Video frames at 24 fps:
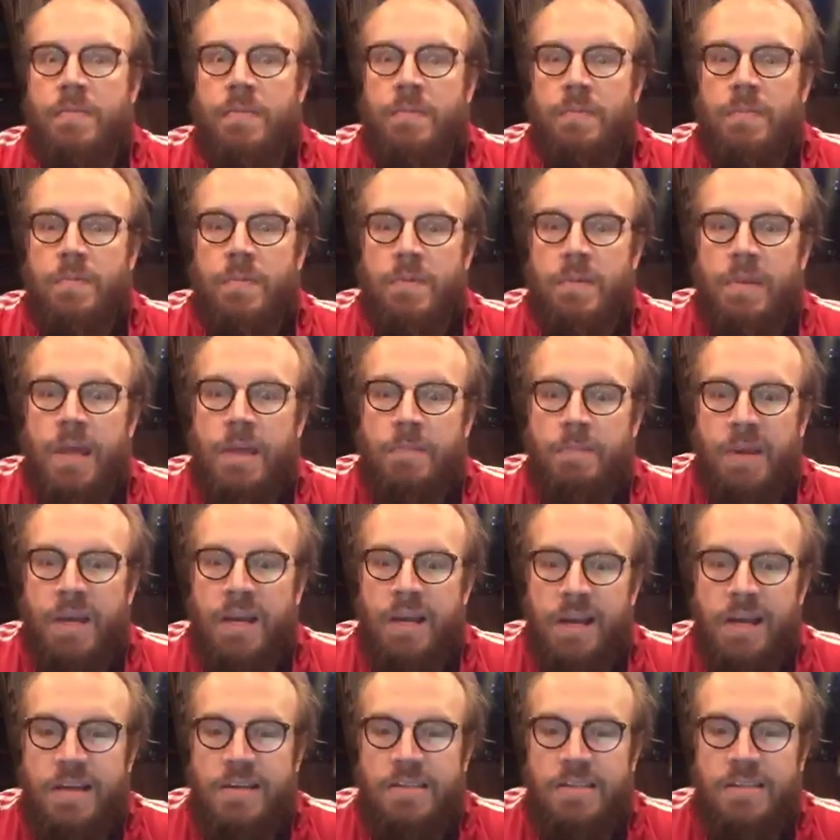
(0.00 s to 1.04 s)

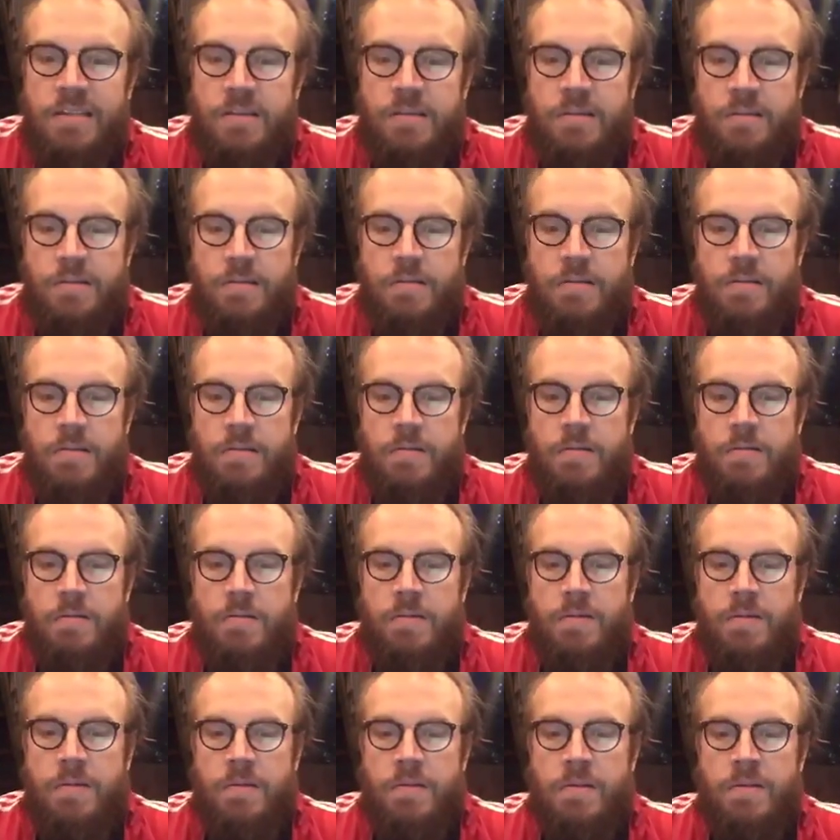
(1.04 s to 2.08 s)
because
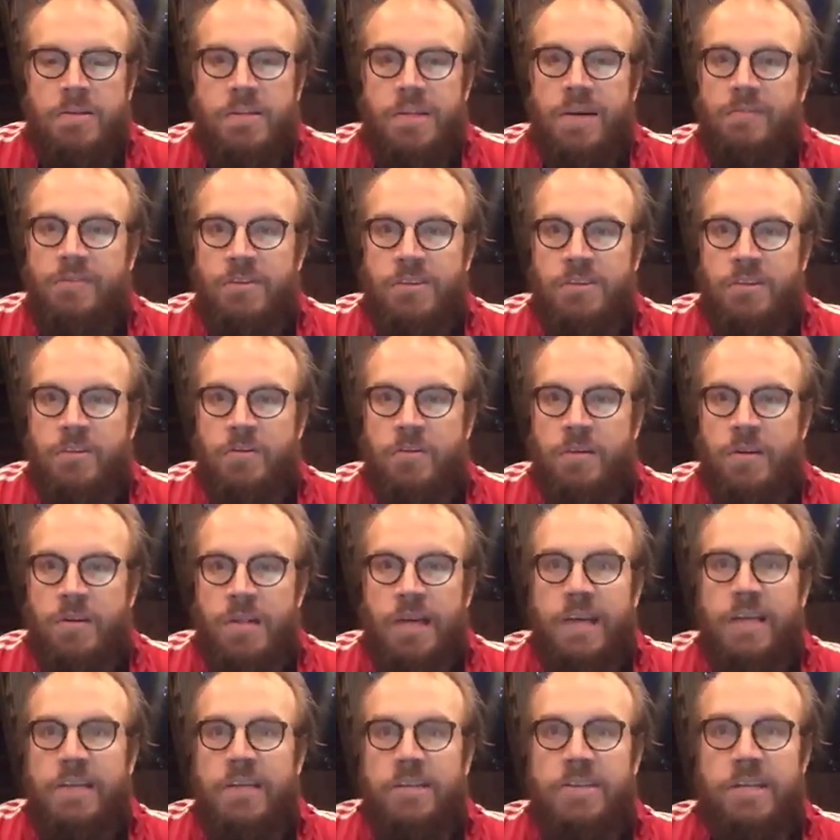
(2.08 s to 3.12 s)
the
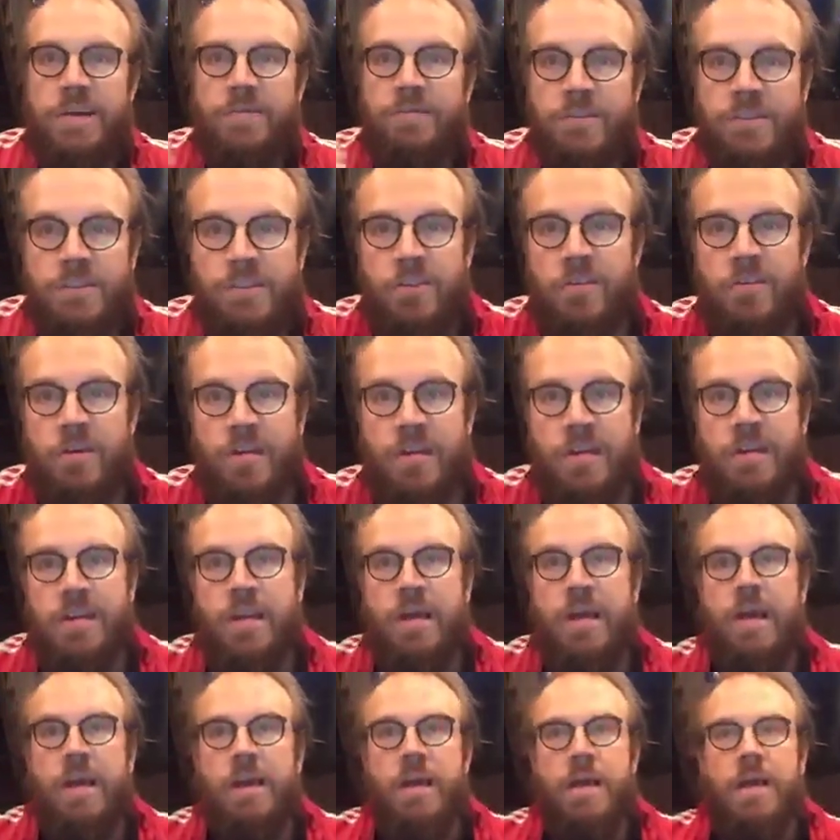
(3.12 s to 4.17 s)
Jeffersonian
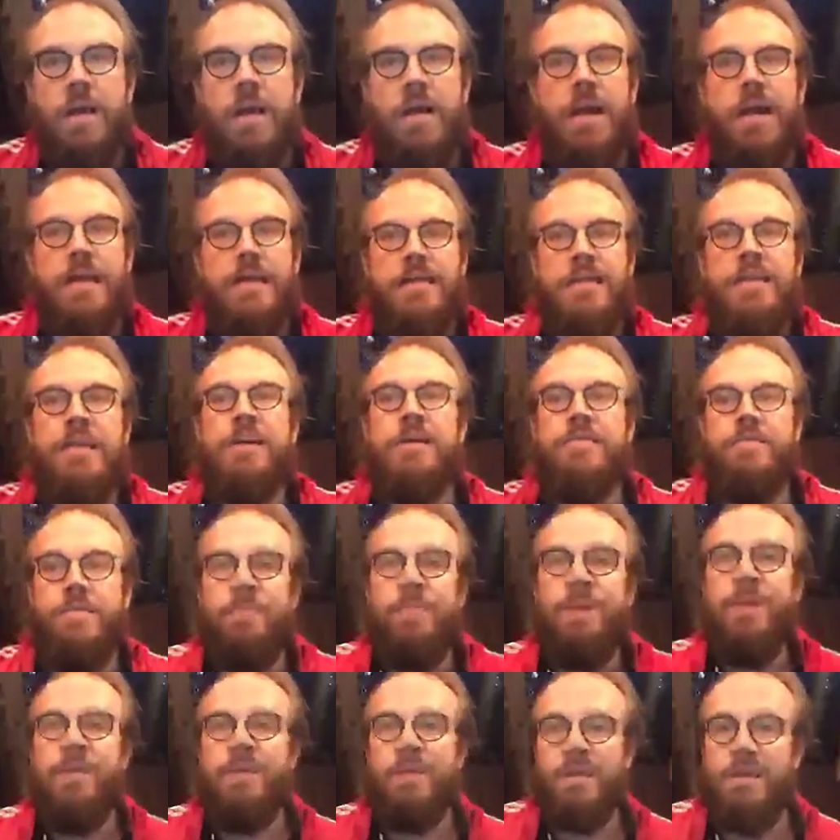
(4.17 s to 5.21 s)
idea of
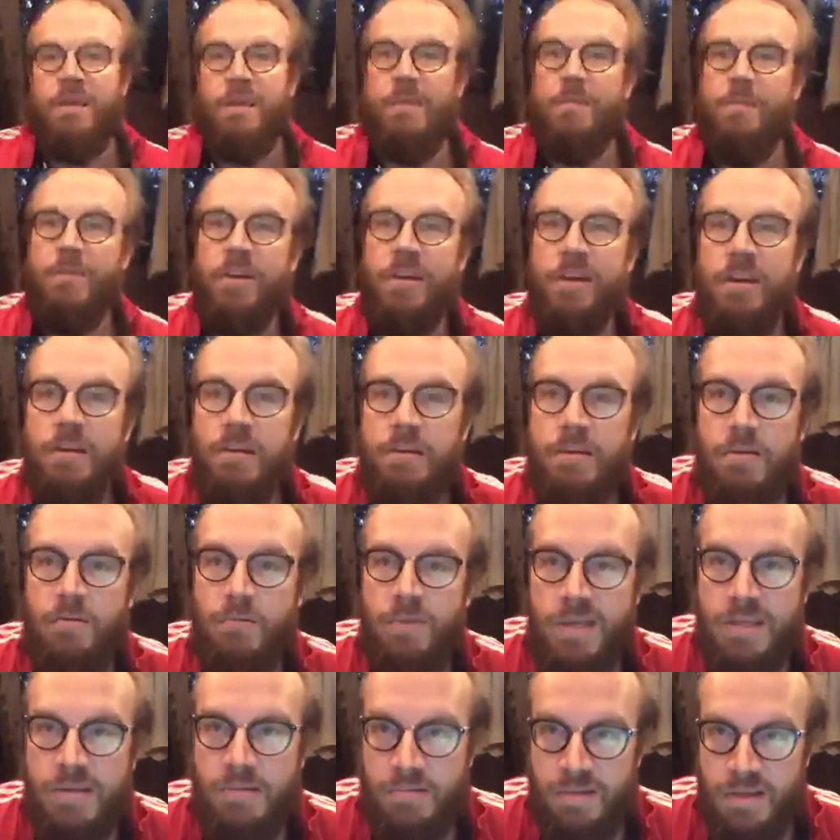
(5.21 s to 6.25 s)
American liberty that
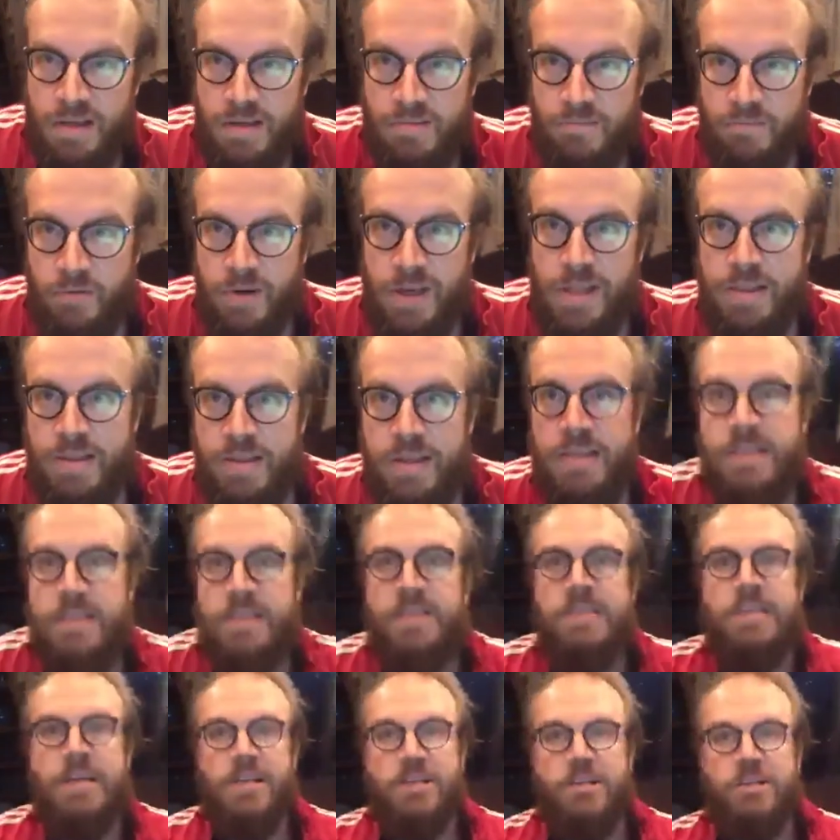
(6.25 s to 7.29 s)
we live with is
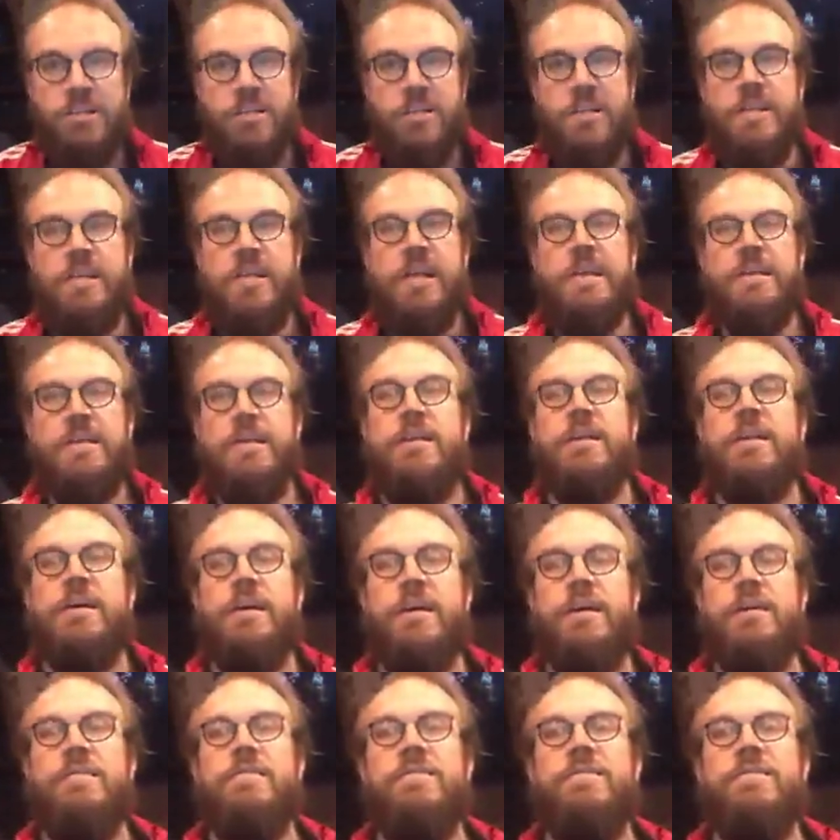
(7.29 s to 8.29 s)
essentially the idea of